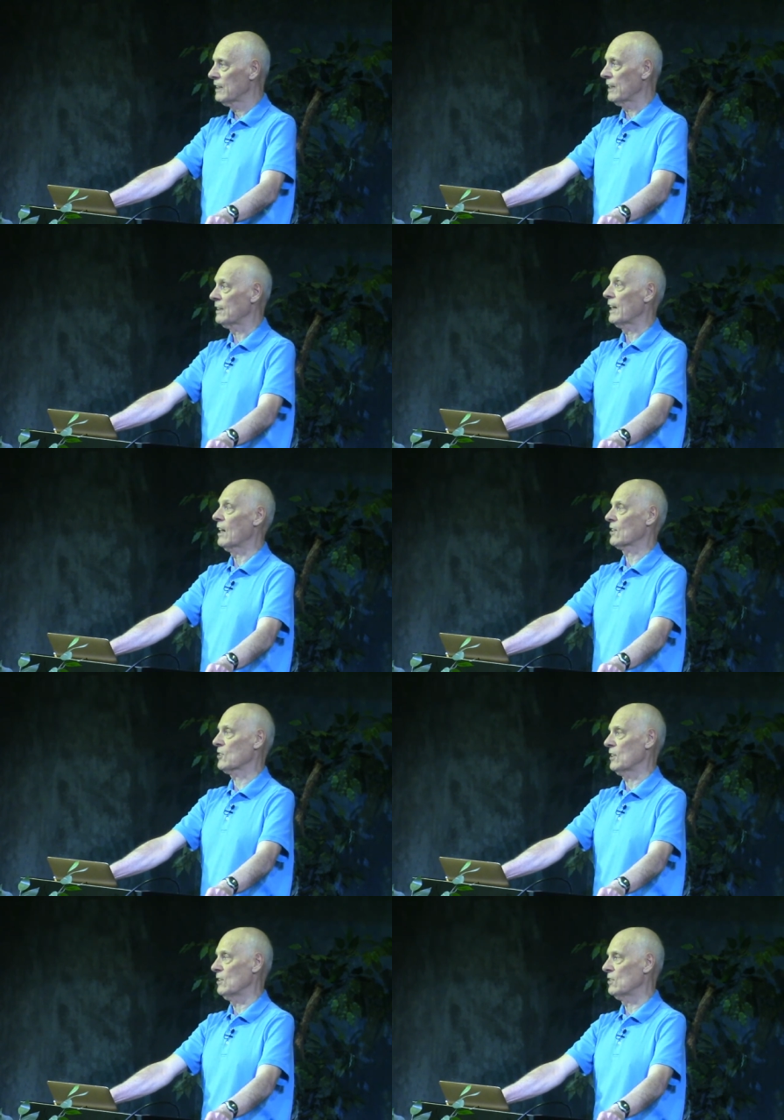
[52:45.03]
in
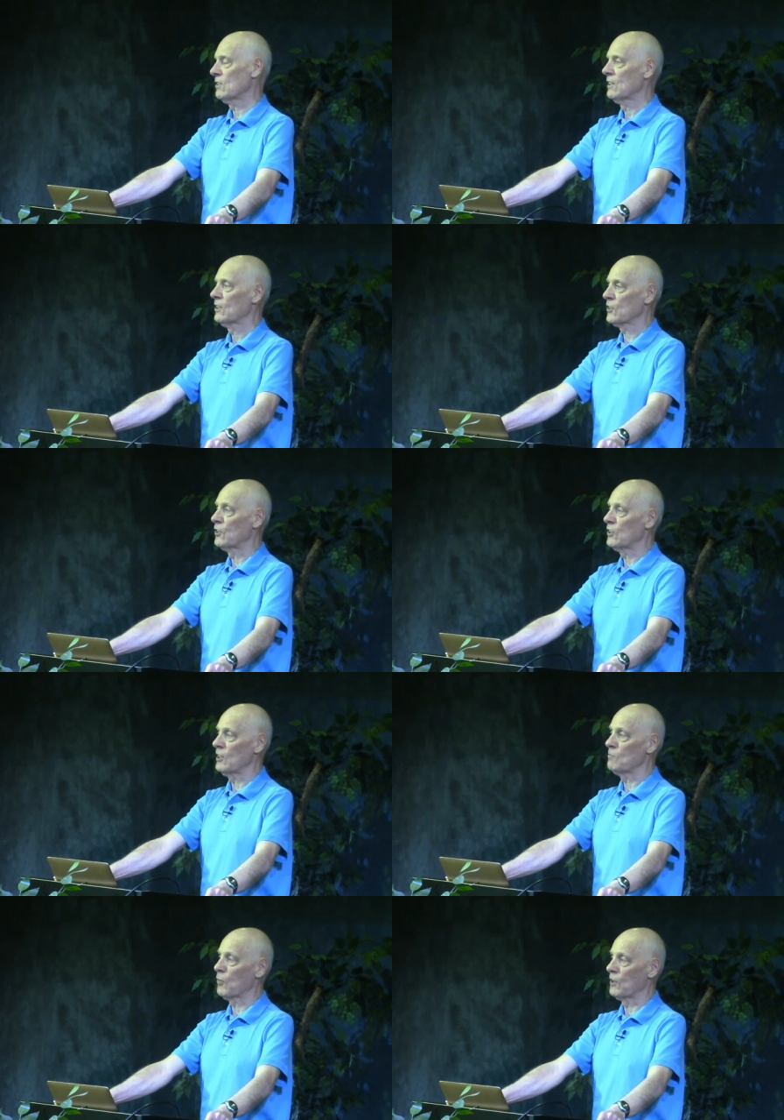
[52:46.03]
galaxies
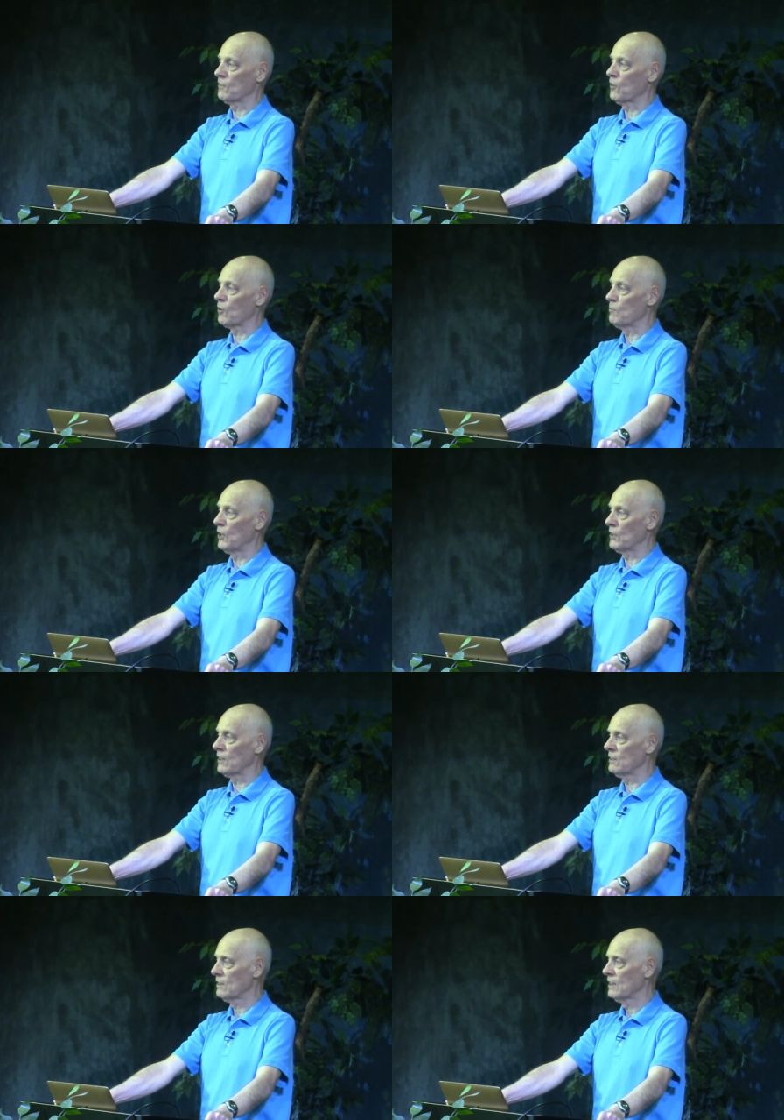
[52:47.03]
13.4
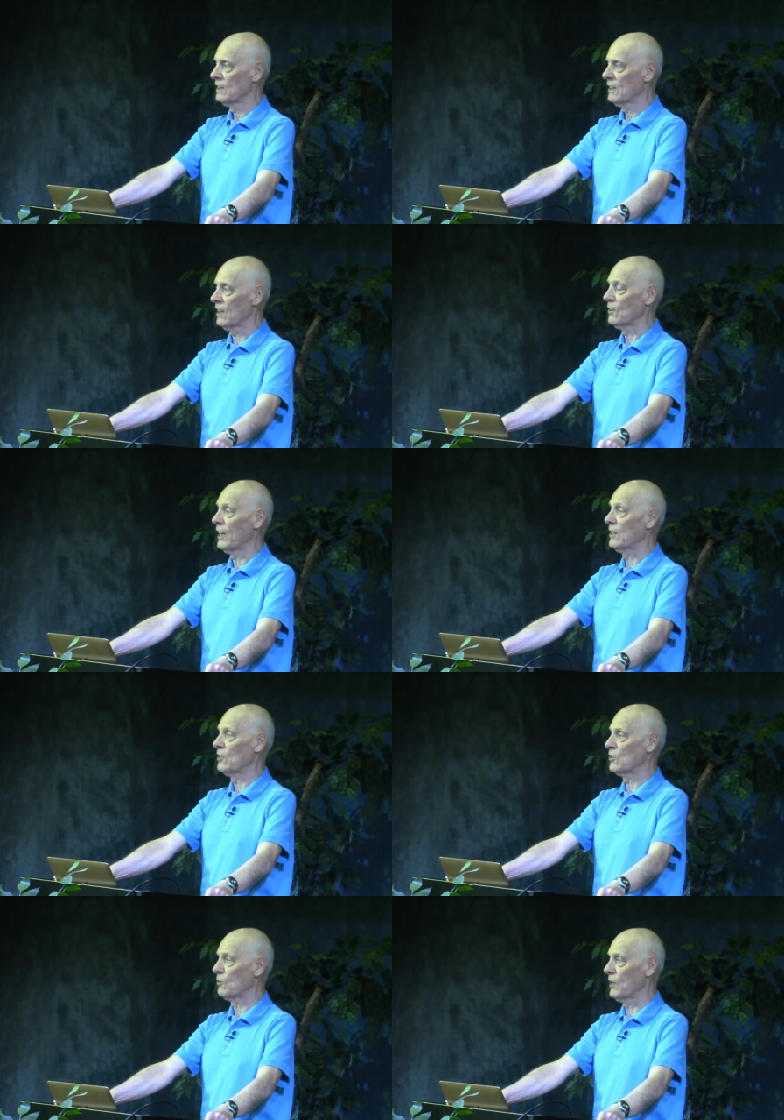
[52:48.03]
billion uh, light
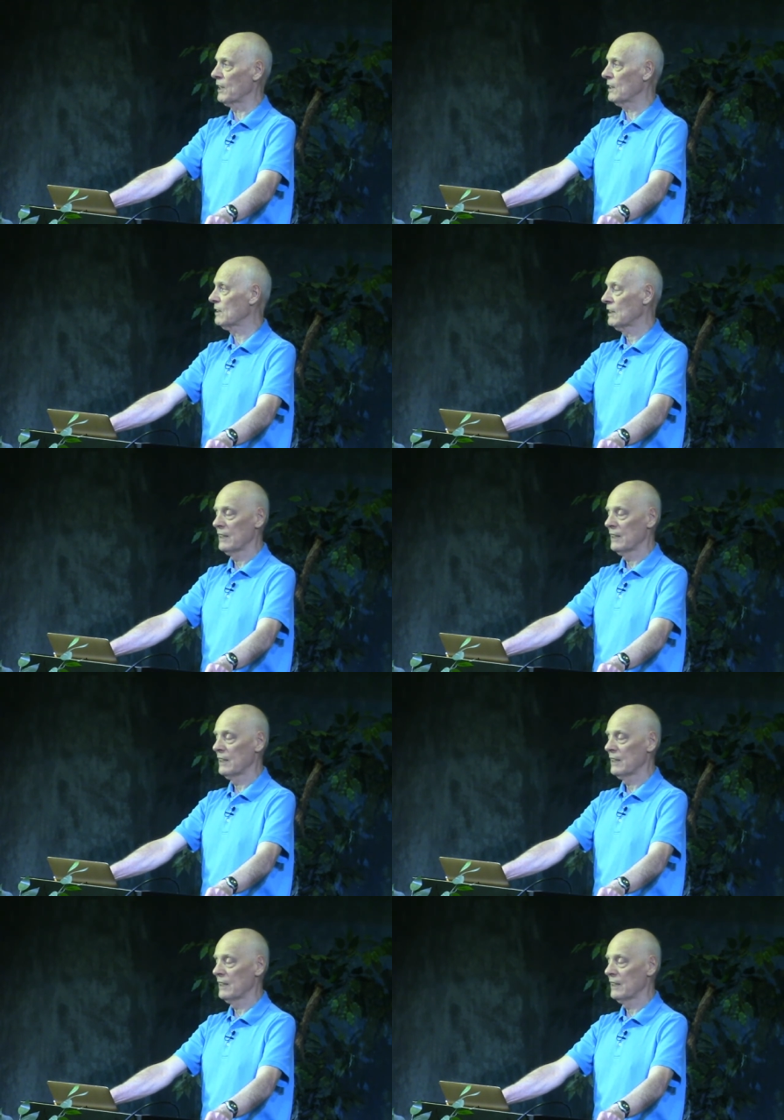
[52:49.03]
years away,